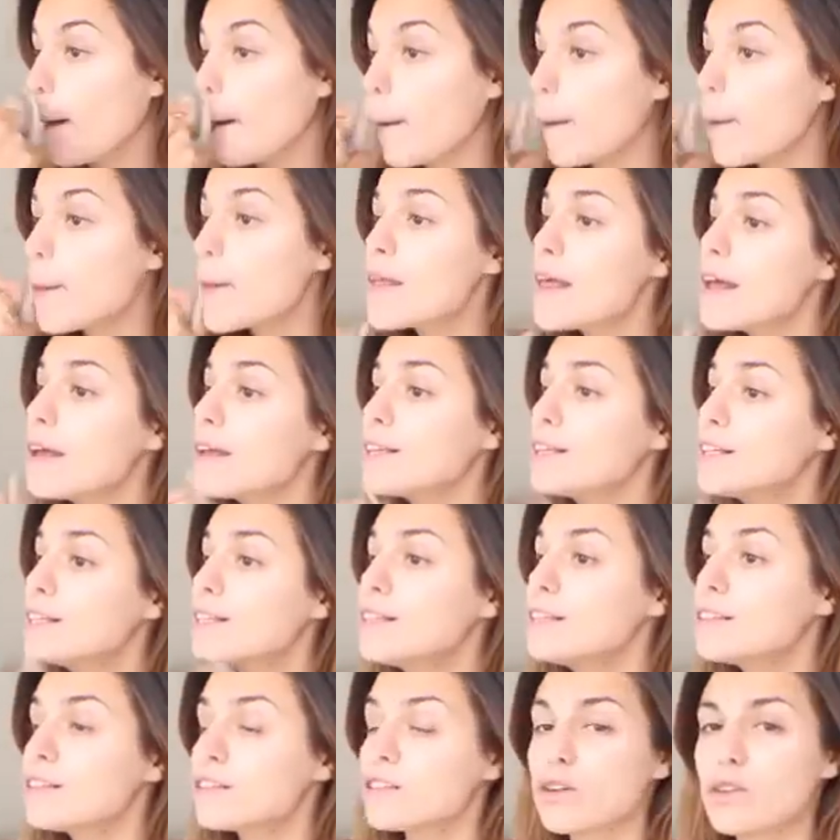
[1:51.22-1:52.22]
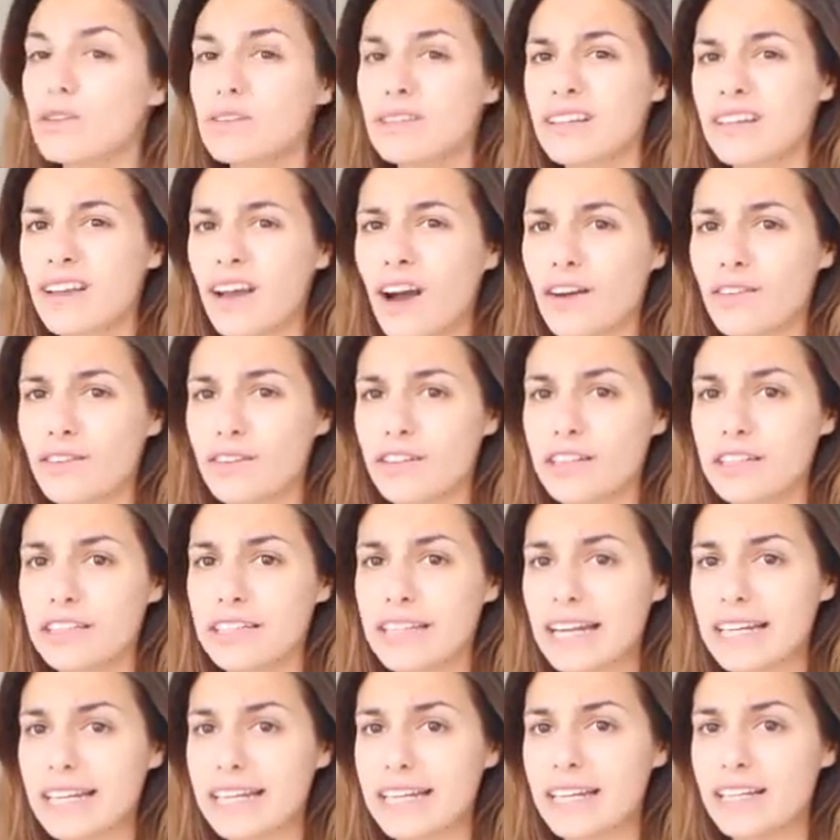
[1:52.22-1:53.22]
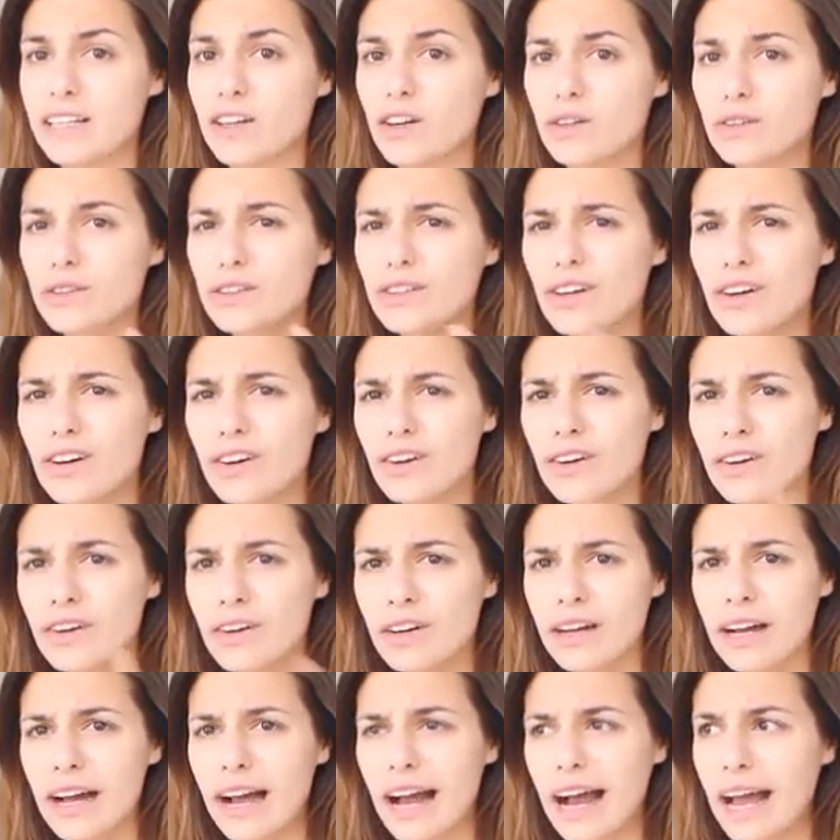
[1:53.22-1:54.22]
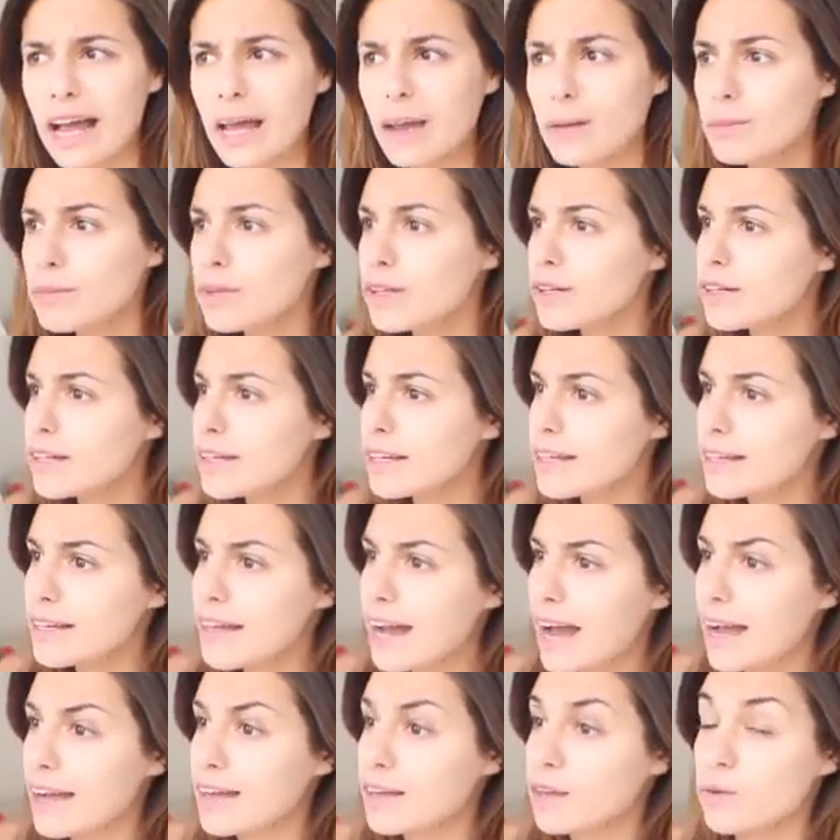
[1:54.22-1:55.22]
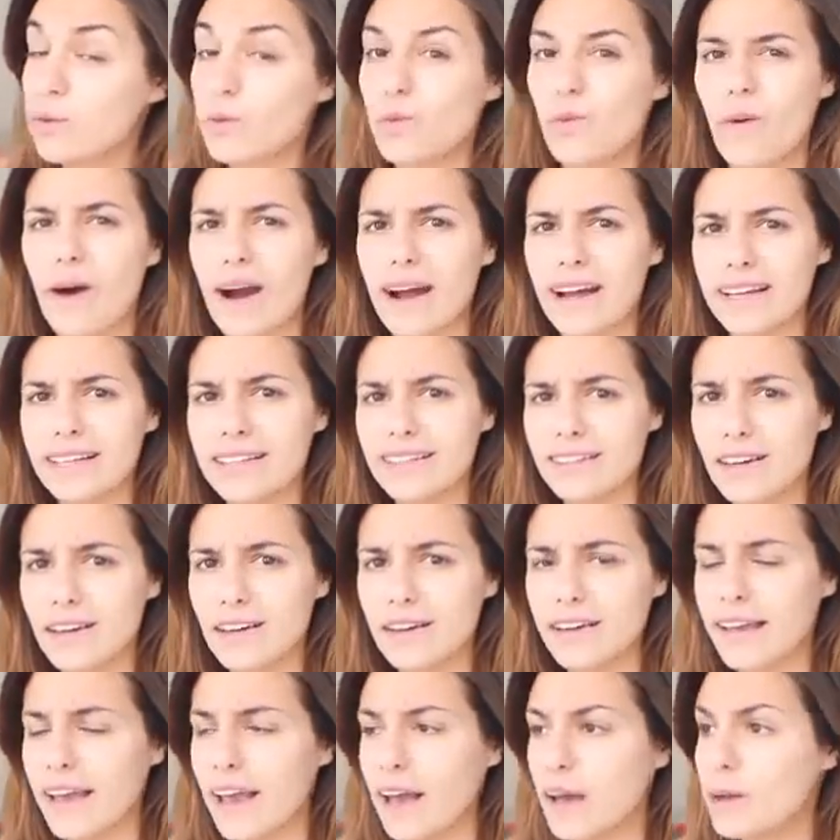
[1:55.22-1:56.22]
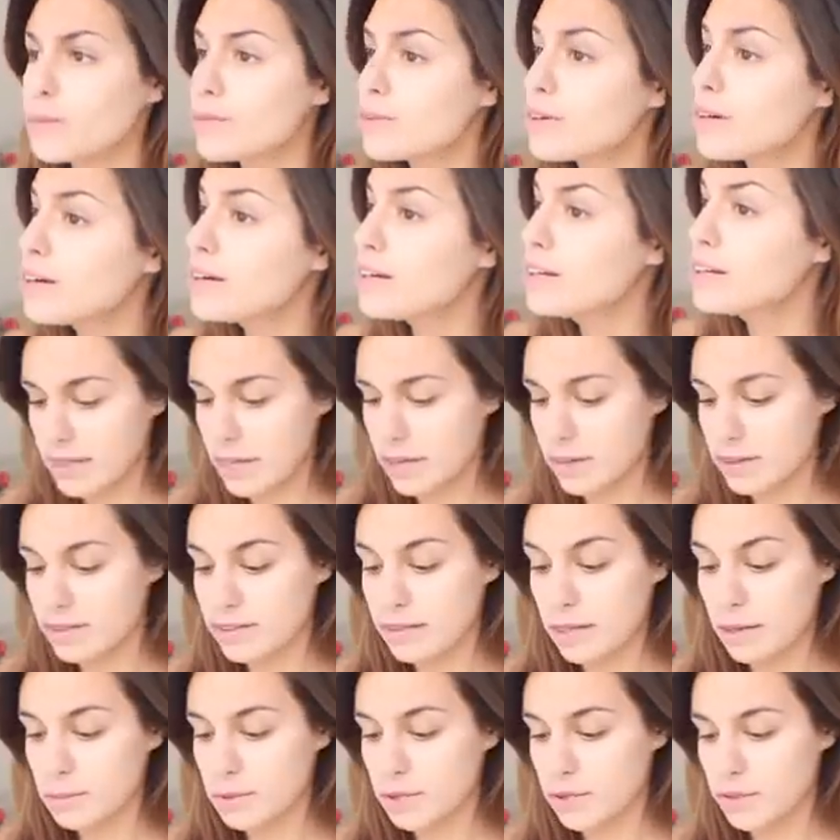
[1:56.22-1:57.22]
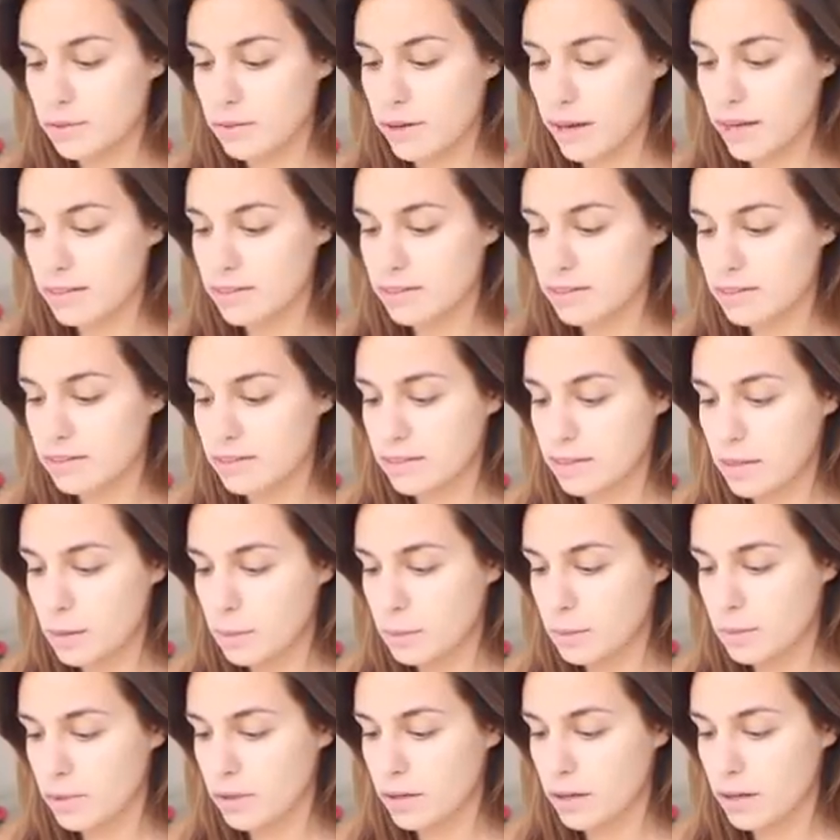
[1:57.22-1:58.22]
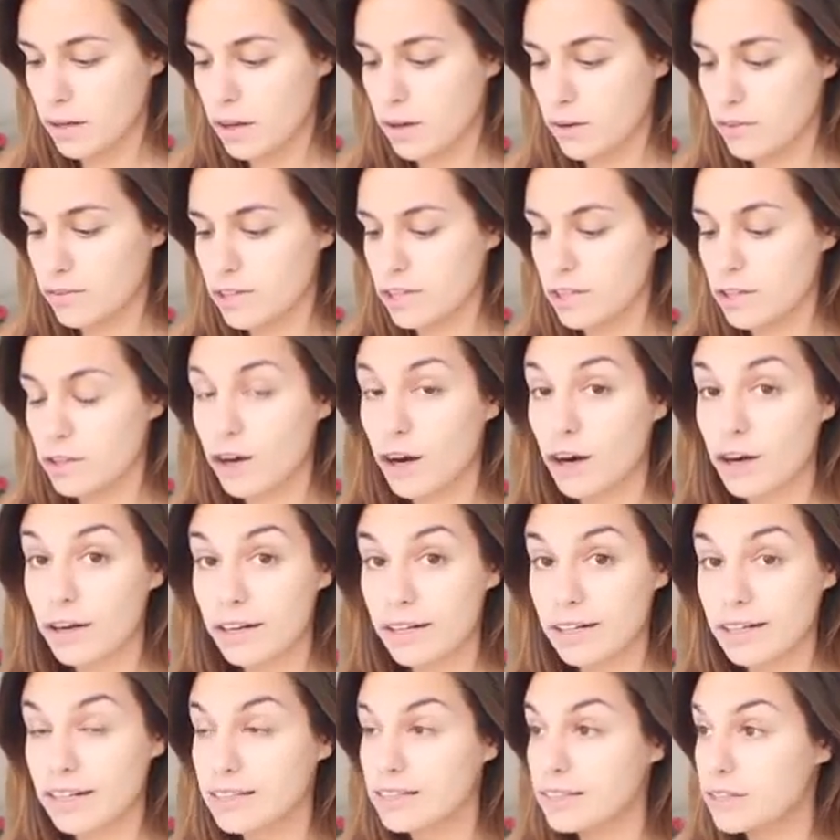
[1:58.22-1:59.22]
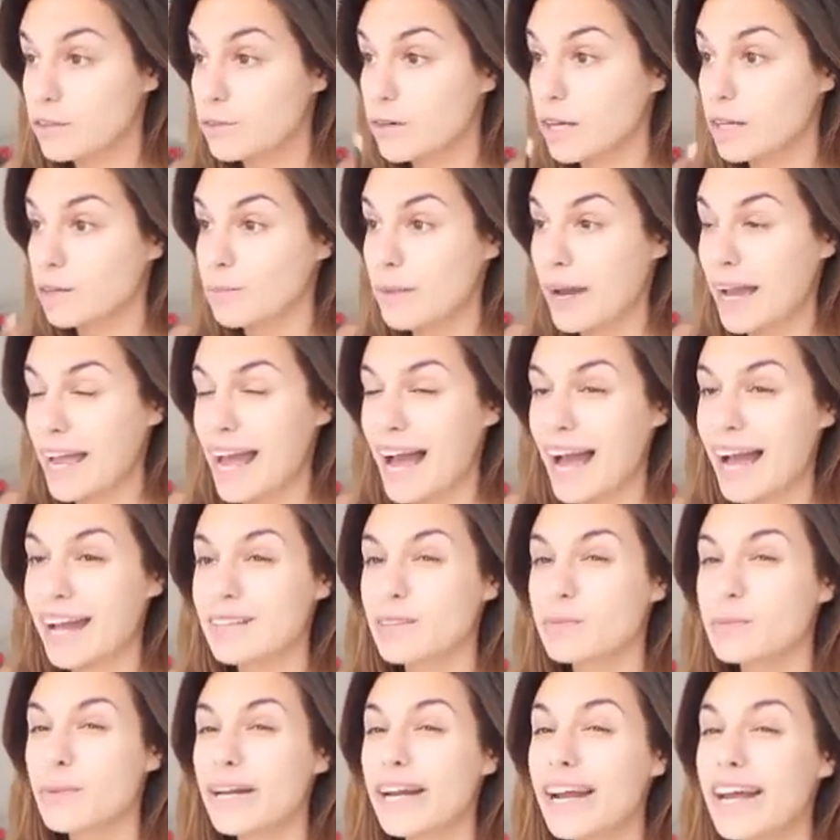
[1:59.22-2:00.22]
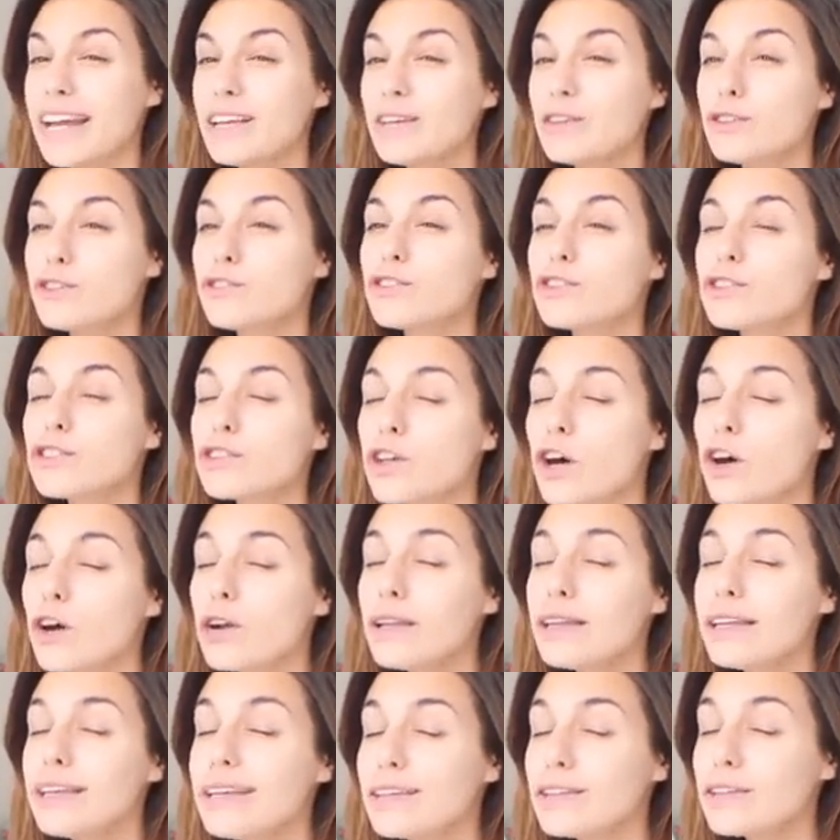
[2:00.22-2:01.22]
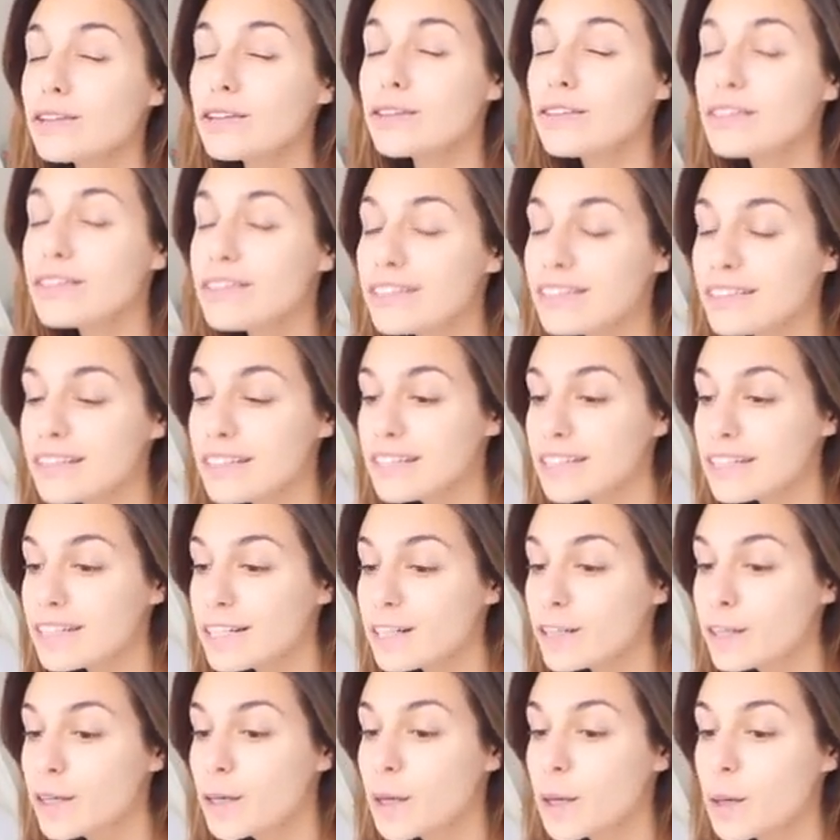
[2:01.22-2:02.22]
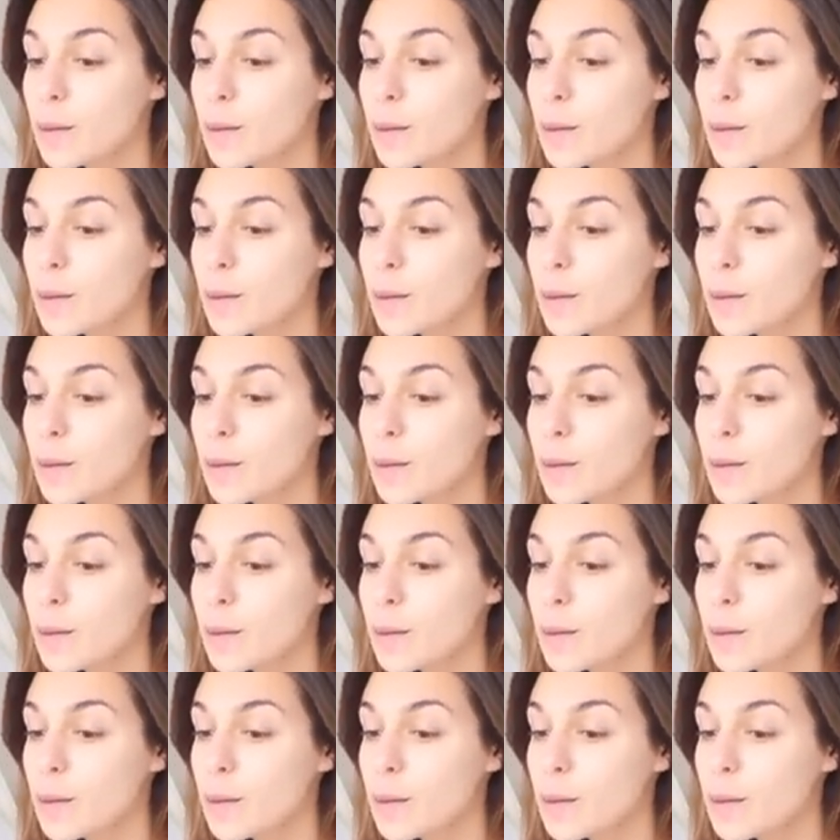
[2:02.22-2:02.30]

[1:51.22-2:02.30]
I think this is all the coverage I need, although I'm looking kind of white on camera. Now it's time to correct some of the darkness around my eyes, but I use so little concealer